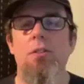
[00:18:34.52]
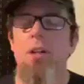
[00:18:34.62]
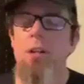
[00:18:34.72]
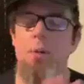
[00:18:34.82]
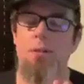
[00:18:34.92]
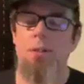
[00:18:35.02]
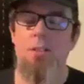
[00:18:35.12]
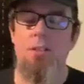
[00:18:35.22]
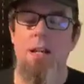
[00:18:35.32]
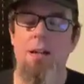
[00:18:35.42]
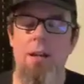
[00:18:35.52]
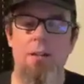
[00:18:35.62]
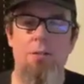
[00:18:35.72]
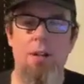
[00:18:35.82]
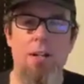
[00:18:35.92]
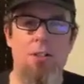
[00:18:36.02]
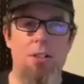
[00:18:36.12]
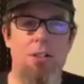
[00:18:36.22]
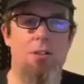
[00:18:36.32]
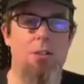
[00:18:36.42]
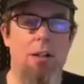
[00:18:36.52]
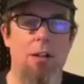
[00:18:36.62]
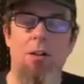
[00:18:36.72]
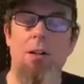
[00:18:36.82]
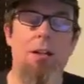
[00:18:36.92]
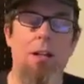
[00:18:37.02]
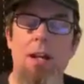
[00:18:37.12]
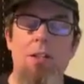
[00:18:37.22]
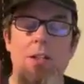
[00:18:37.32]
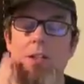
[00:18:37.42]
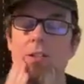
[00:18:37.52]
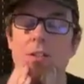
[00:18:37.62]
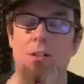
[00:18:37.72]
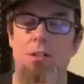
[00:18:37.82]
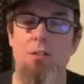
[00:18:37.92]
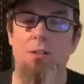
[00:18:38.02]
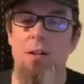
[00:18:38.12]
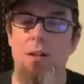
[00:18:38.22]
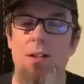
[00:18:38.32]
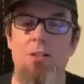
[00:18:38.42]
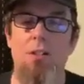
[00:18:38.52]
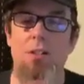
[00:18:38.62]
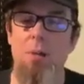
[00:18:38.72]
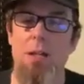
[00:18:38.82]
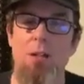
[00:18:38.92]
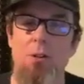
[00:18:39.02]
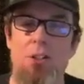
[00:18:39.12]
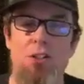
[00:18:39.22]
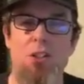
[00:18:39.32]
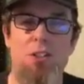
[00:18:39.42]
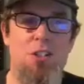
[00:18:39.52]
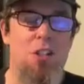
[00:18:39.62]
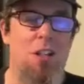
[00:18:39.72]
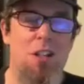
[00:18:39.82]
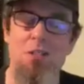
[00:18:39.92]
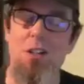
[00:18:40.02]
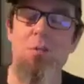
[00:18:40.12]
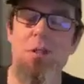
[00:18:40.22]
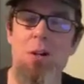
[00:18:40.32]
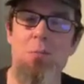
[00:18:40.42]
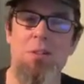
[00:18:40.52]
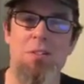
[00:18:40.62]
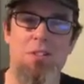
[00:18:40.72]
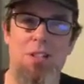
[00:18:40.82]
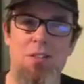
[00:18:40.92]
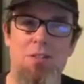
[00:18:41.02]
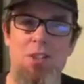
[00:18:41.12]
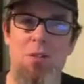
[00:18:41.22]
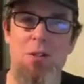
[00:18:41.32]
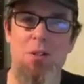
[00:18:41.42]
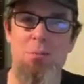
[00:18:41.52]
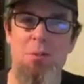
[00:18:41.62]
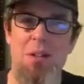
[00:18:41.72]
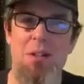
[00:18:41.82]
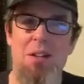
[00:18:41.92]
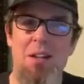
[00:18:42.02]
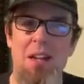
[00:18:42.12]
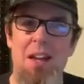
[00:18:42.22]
Well, we were talking about just, yeah, any reactions or any connections to, I guess I'll expand the question since you've given me the opening, Steve, so I'm going to jump in.